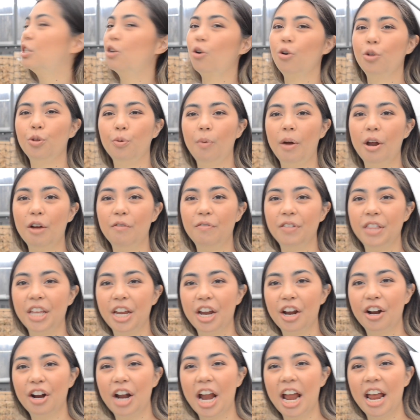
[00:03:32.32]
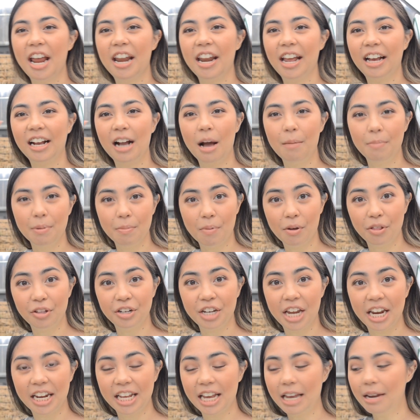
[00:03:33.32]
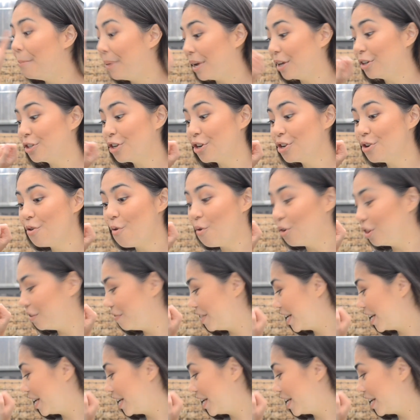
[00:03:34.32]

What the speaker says: all the way over there and I can't be bothered getting it, but I'll show you all of